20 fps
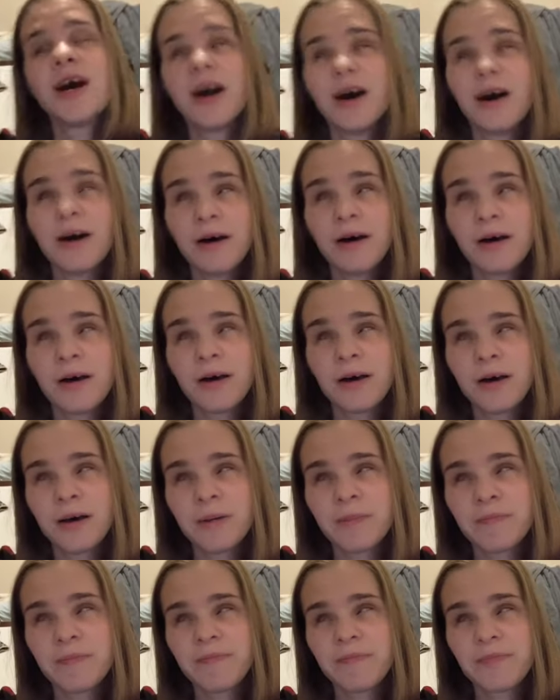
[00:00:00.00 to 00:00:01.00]

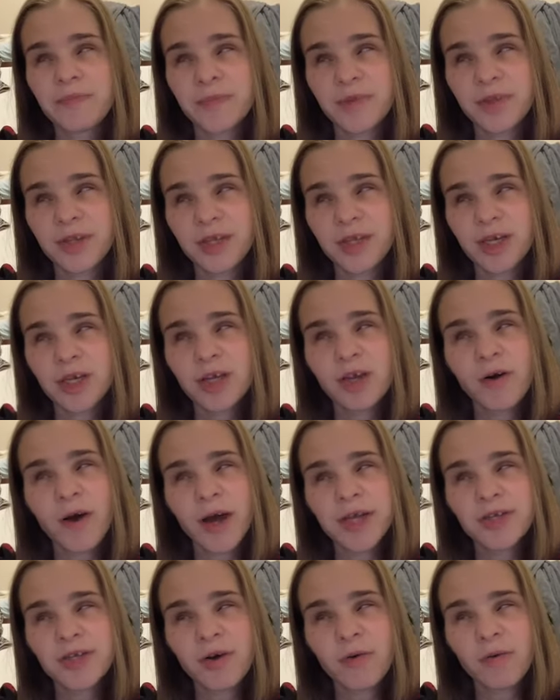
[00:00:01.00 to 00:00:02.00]
You know, I
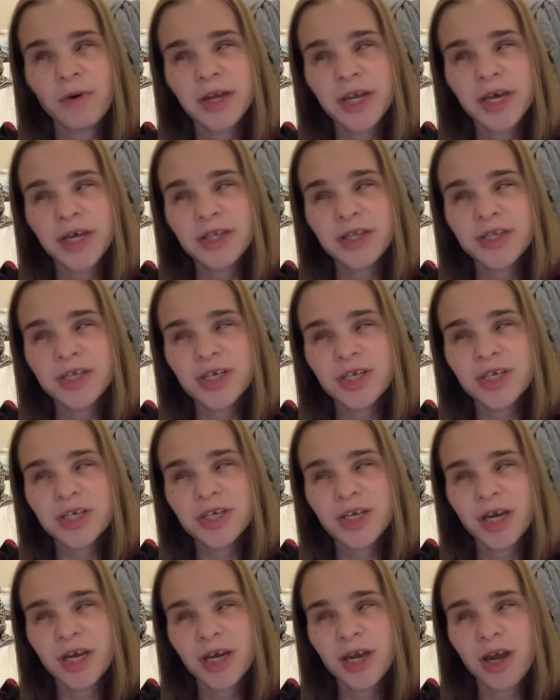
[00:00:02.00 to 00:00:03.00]
don't want to just
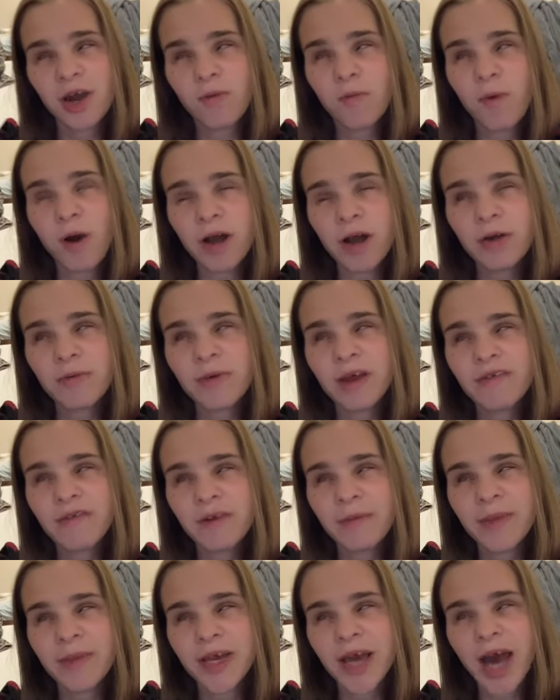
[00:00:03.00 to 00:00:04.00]
walk away
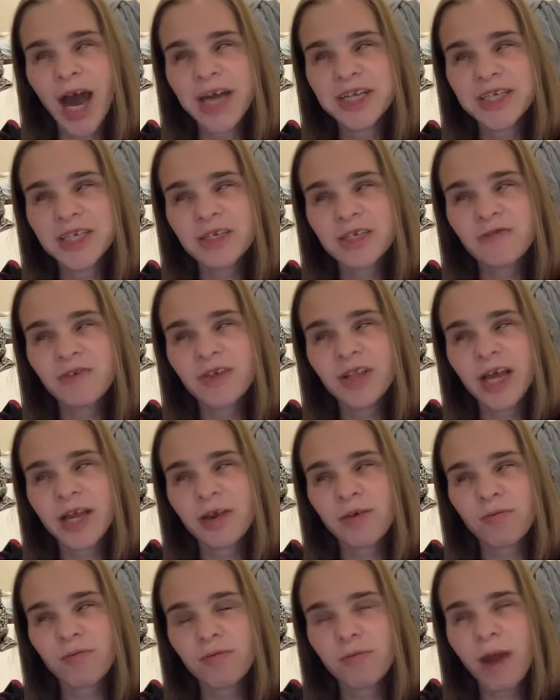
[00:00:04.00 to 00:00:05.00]
from it. I just feel like
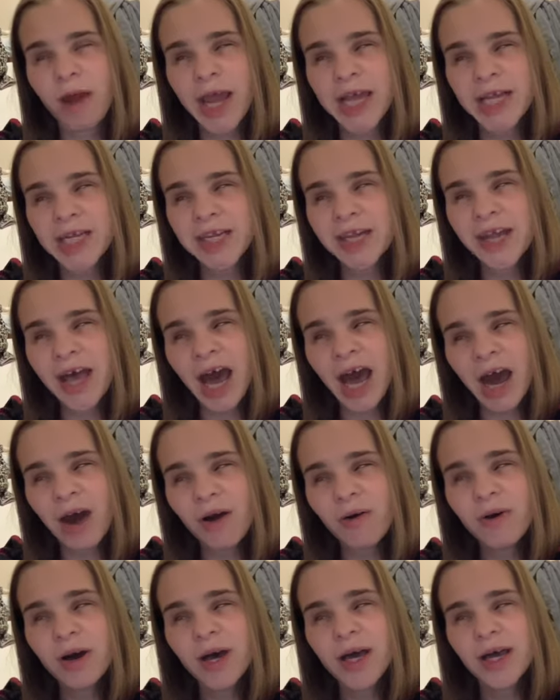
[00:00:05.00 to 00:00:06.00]
right
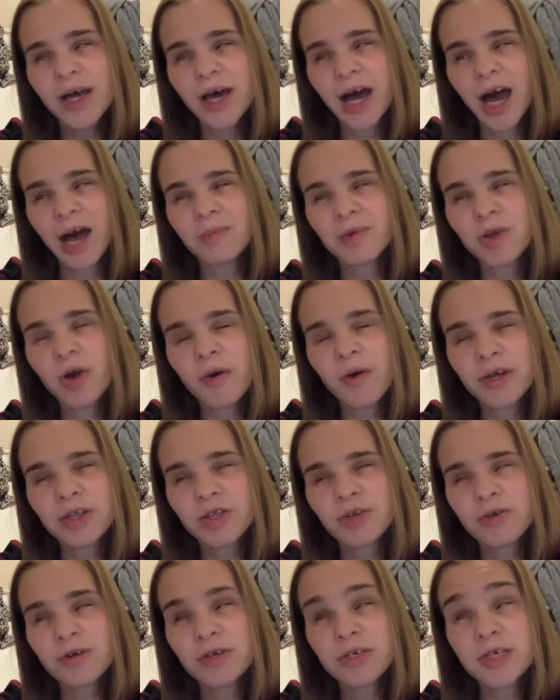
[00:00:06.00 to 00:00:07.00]
now I'm going
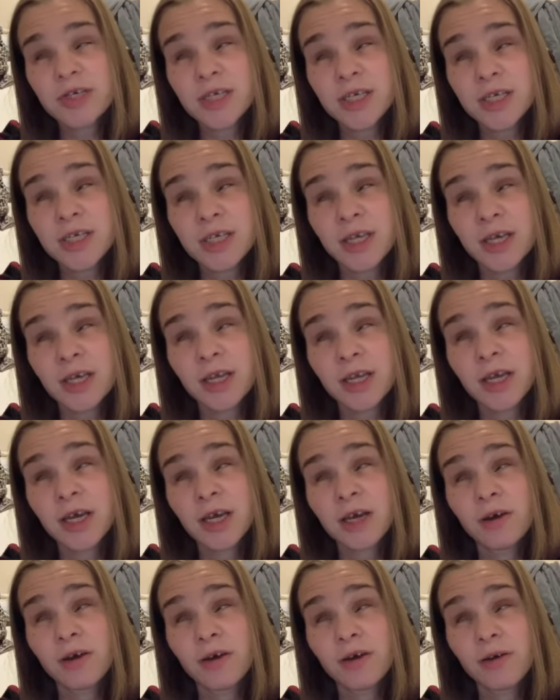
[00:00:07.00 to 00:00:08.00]
through a season
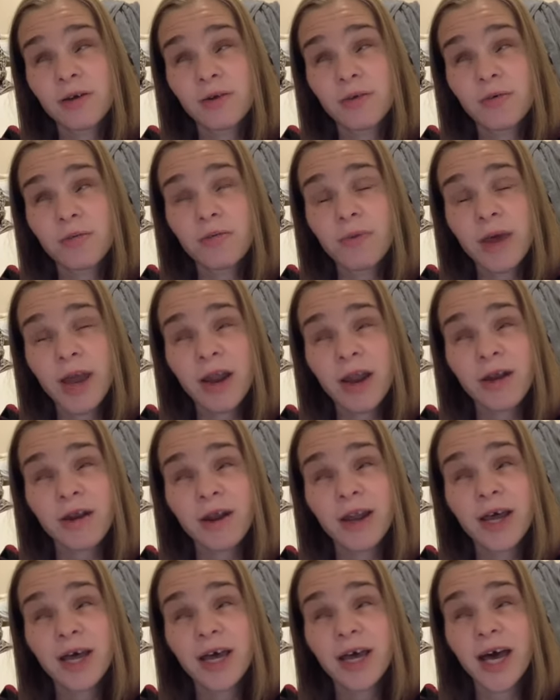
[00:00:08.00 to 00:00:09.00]
where
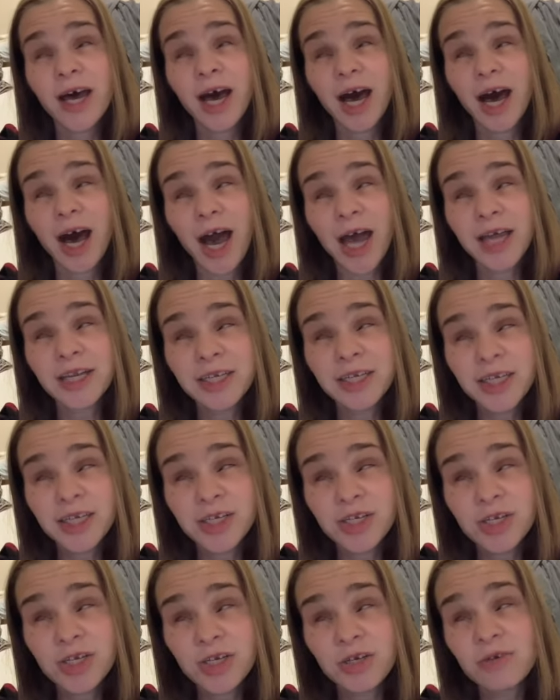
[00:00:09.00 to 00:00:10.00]
I need
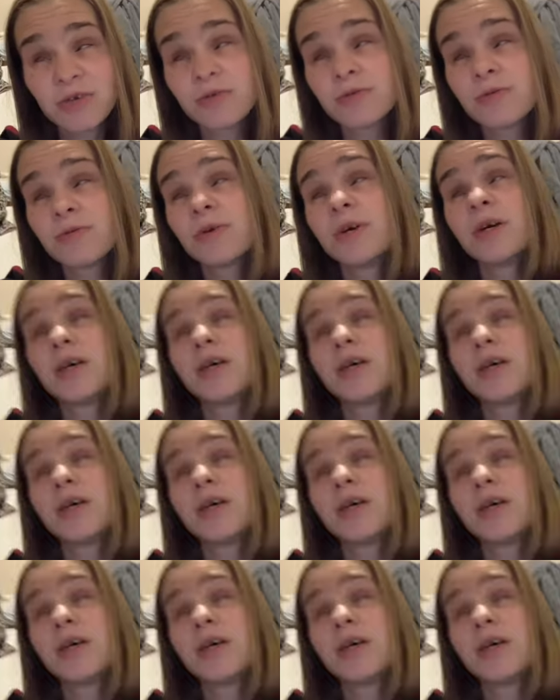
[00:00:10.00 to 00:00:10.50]
to